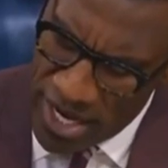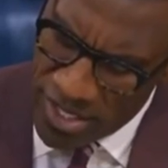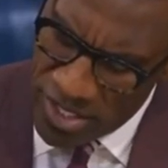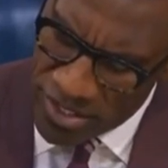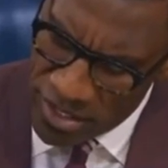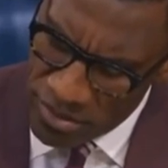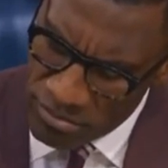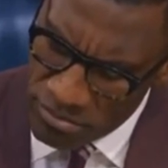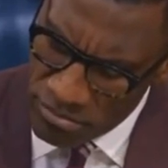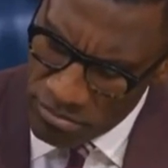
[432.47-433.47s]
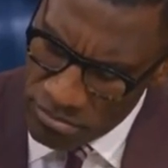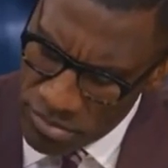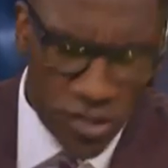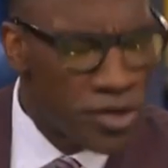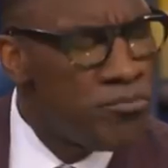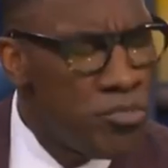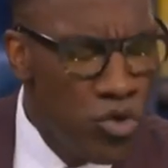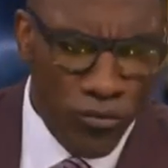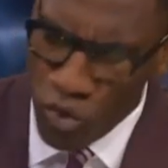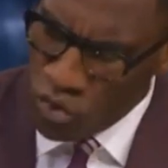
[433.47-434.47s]
Garrett doesn't
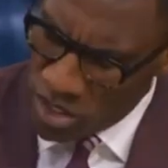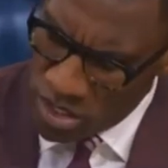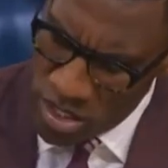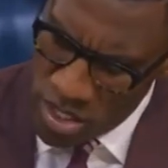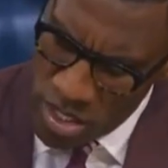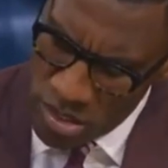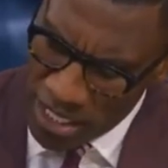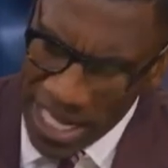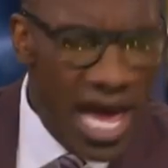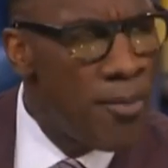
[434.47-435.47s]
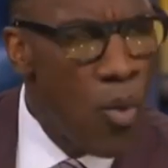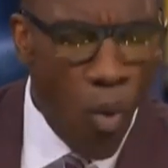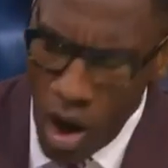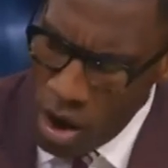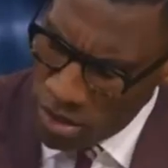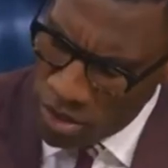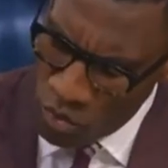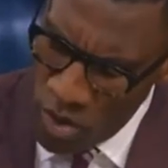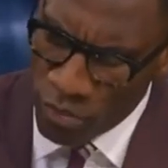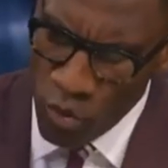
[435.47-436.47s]
move you to climb a wall or to
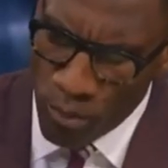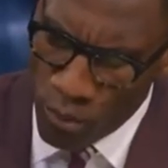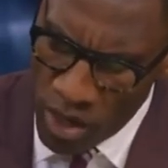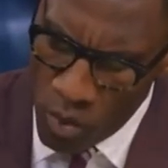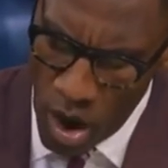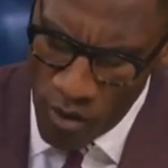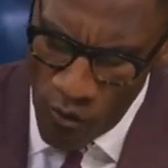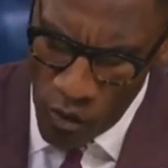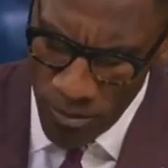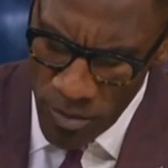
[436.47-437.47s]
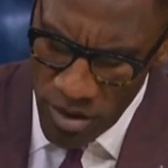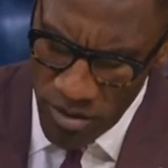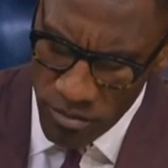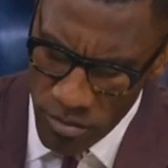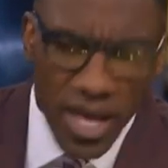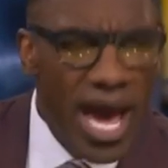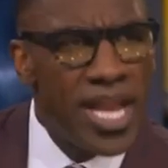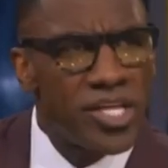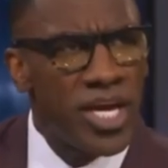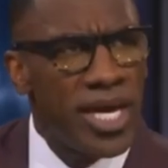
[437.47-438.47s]
run through a brick wall for him.
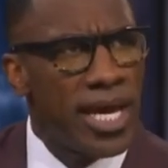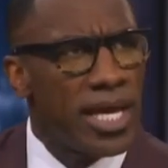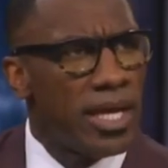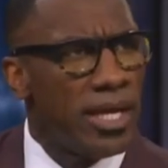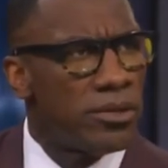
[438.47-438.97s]
How did Chan Gailey?